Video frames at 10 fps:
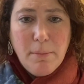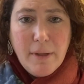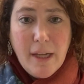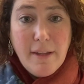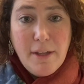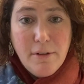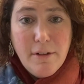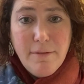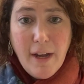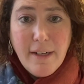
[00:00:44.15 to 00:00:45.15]
plan that you
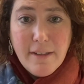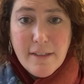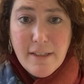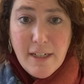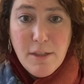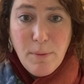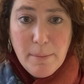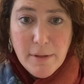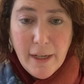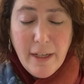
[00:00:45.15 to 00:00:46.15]
can find on the city's
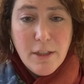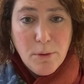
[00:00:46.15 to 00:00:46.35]
website,